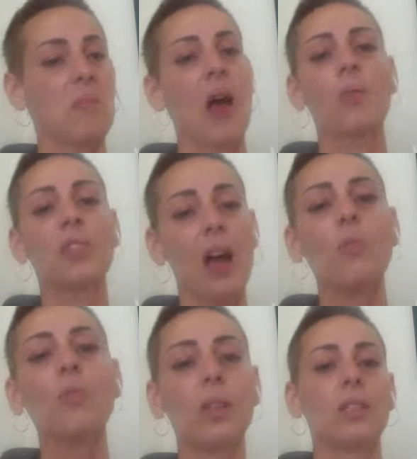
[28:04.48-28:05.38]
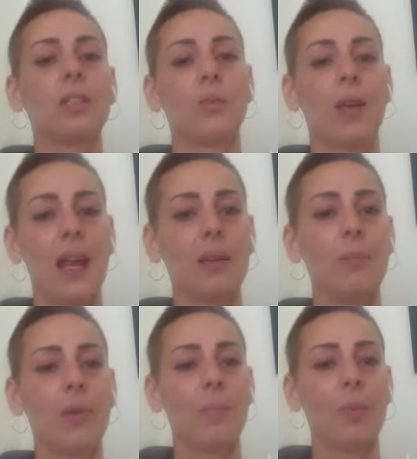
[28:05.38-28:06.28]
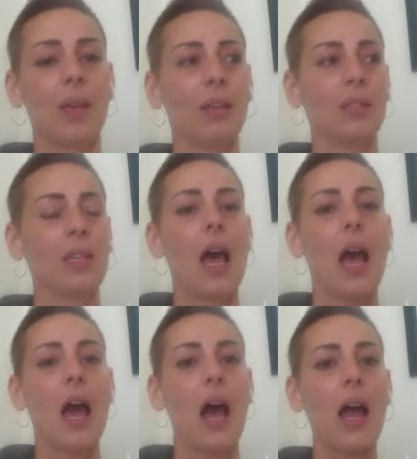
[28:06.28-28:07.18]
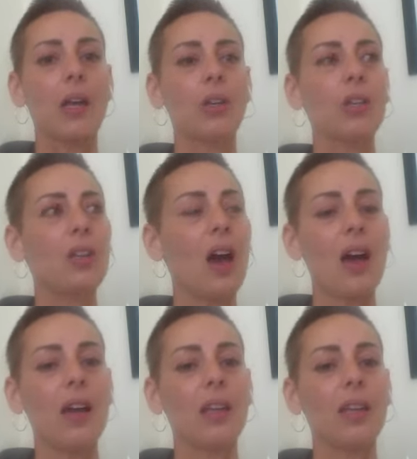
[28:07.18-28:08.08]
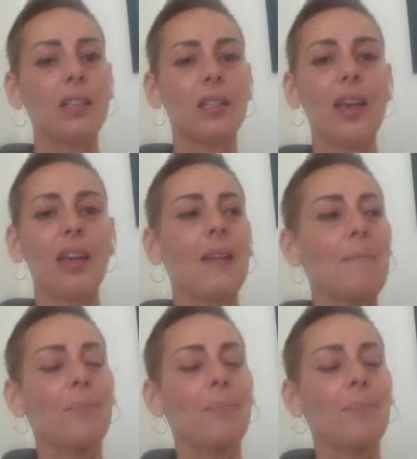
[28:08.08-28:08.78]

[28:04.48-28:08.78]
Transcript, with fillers: i was unwilling to do it anymore because i could not it's like